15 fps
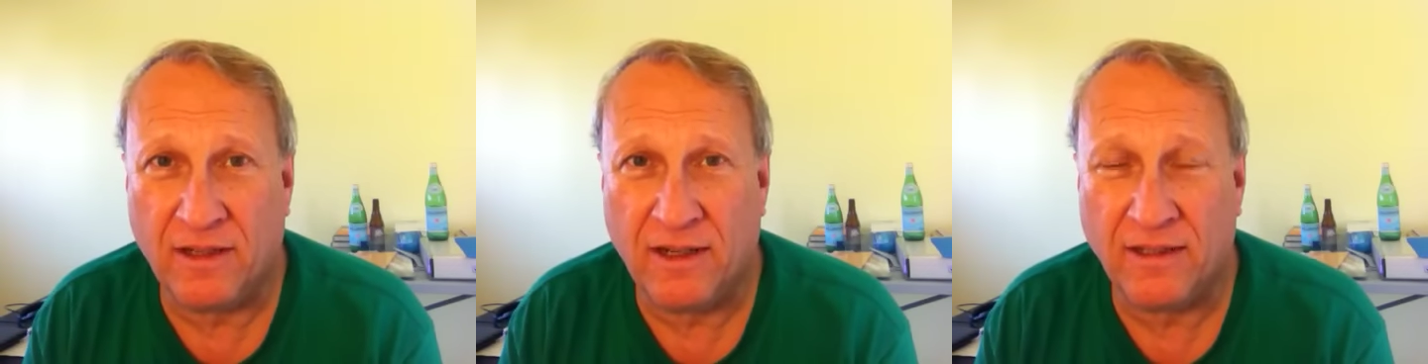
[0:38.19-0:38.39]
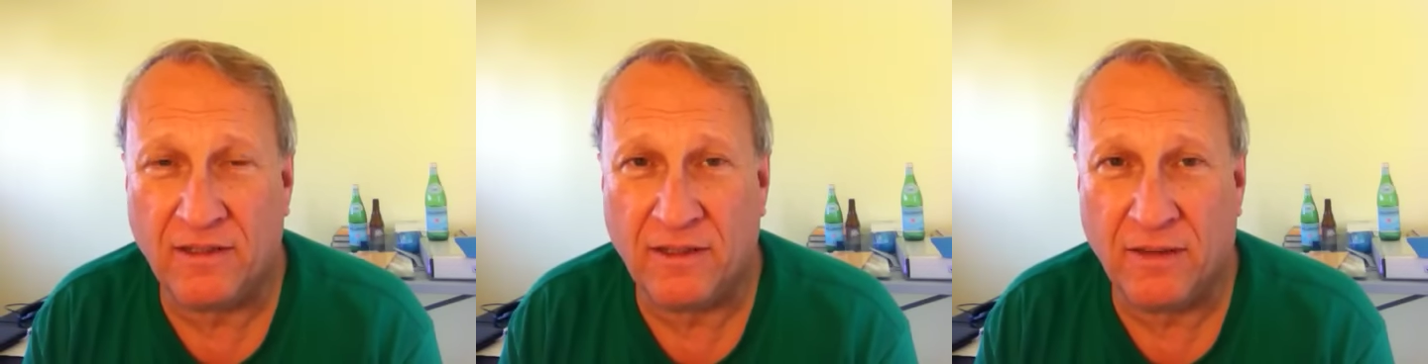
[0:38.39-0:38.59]

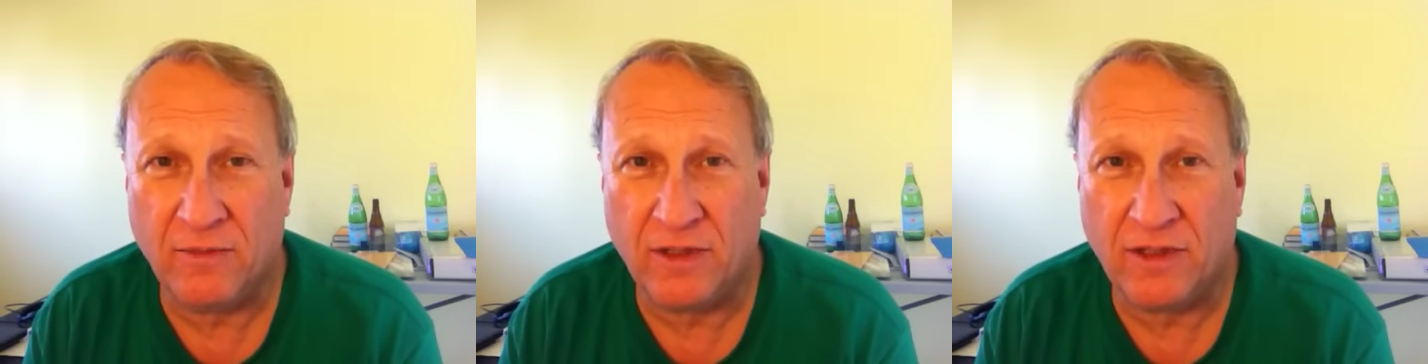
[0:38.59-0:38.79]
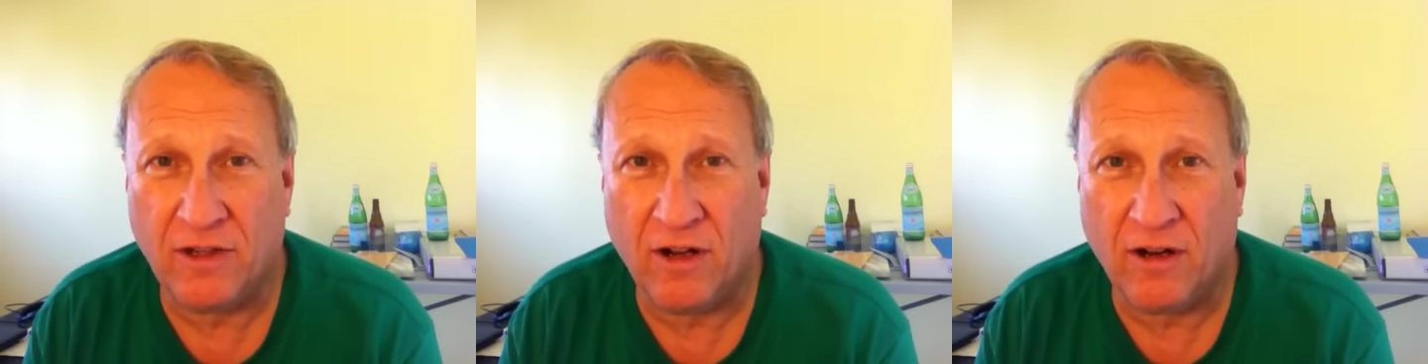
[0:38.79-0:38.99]
on some
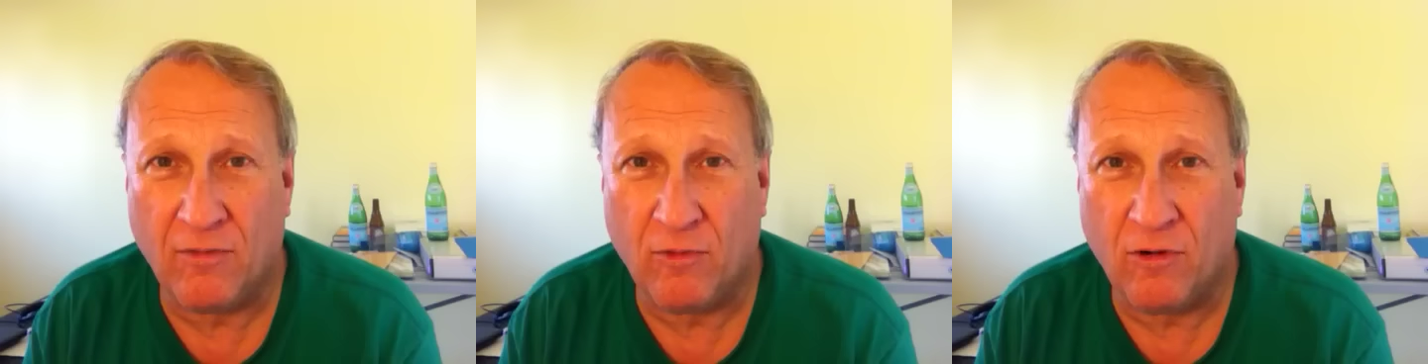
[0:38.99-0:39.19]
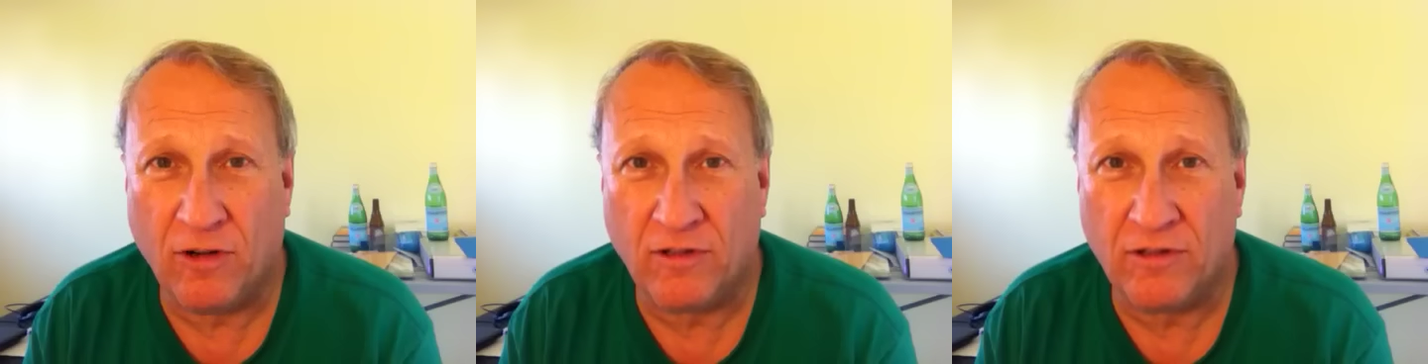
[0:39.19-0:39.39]
of the
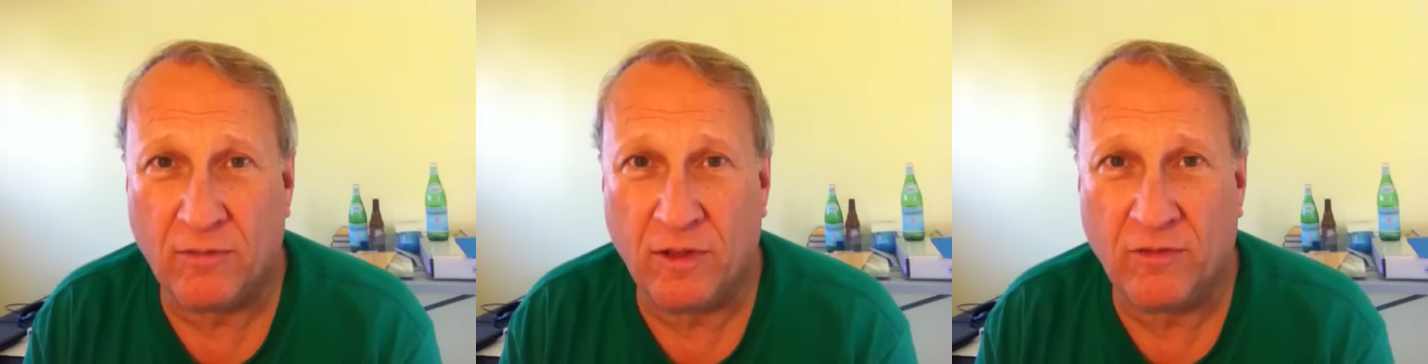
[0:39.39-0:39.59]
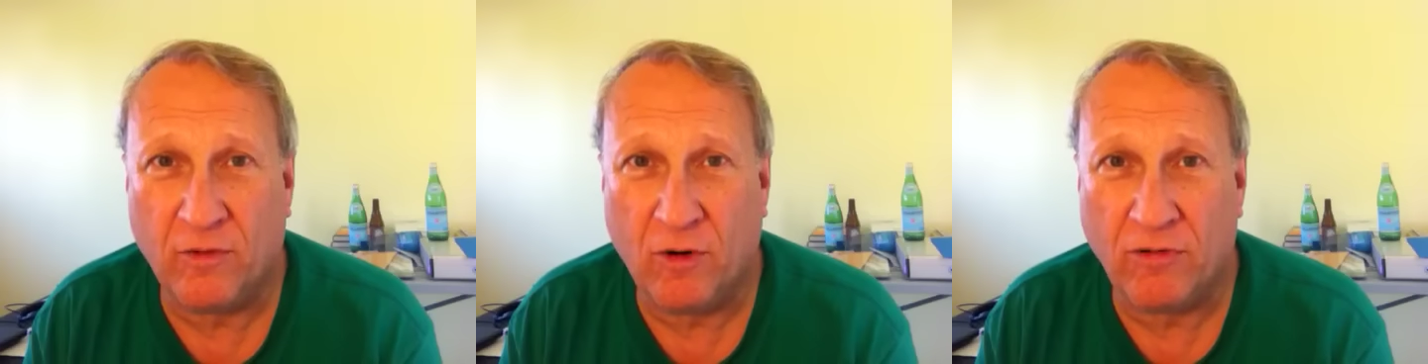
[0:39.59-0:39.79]
artworks that
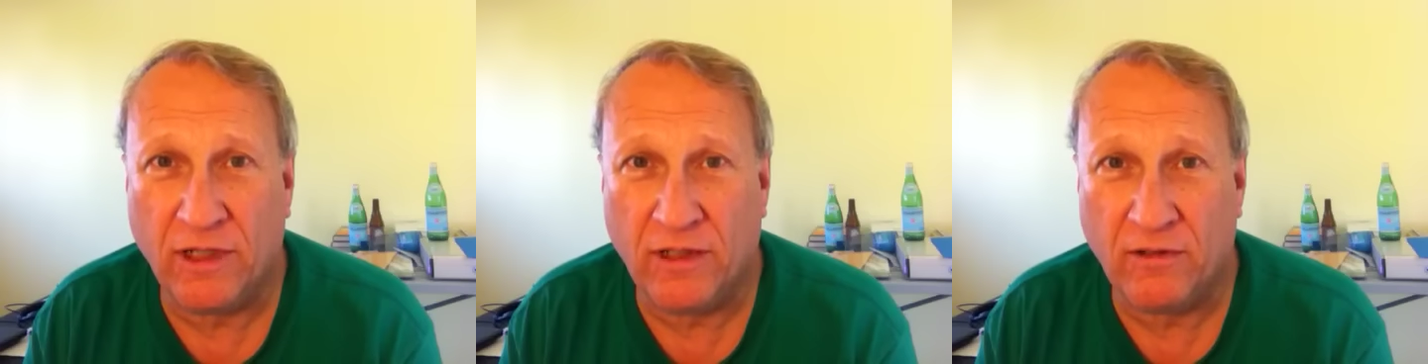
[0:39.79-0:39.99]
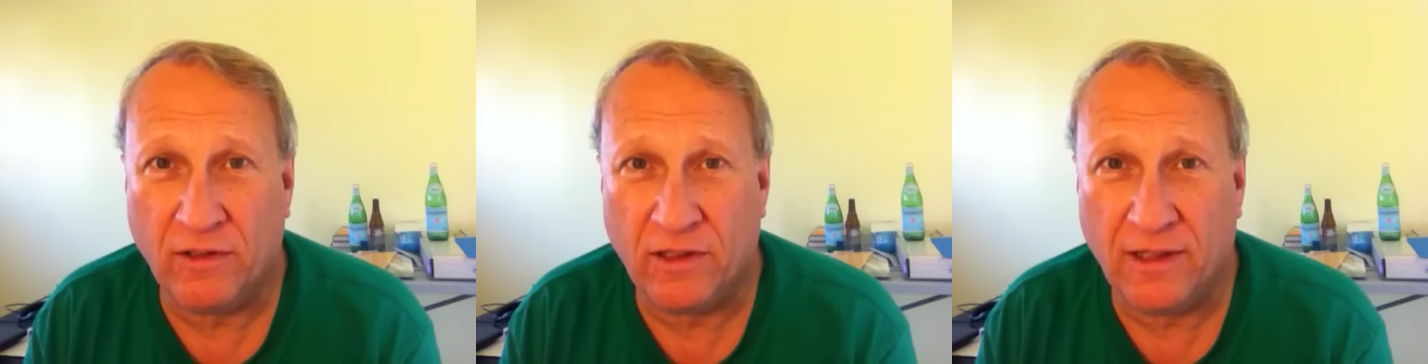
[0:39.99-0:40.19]
we've
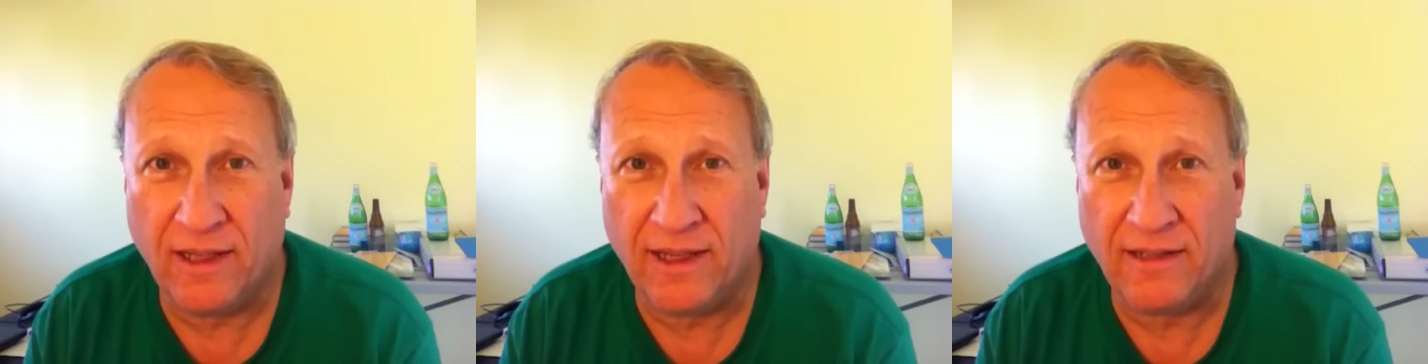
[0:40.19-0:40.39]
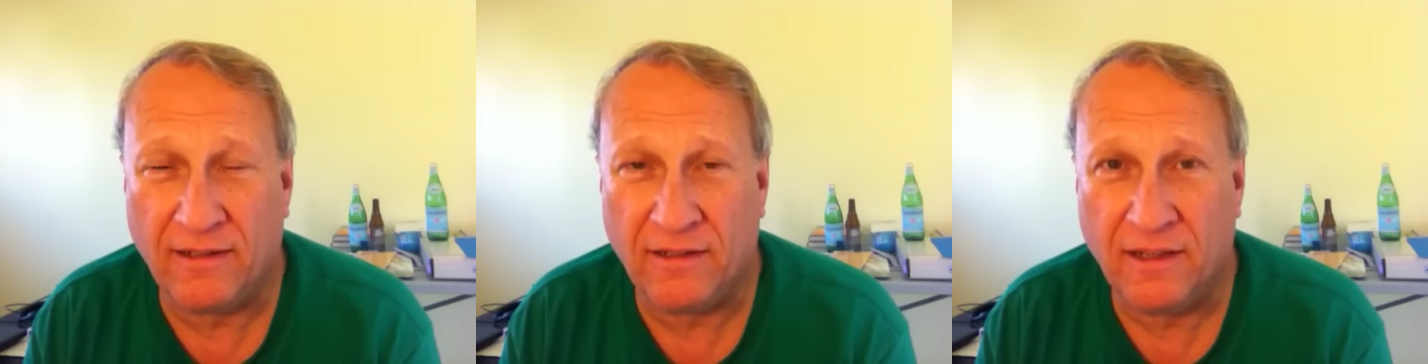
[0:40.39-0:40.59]
already looked
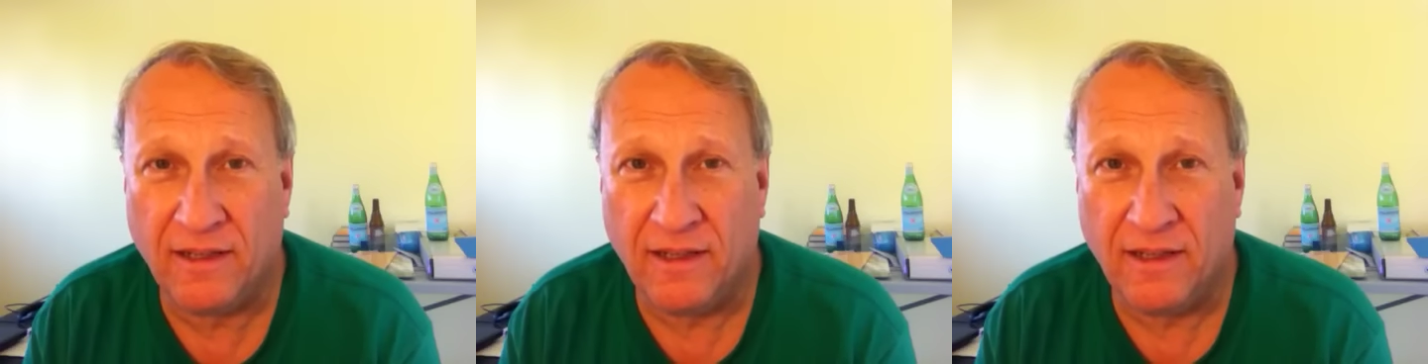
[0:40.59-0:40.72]
at,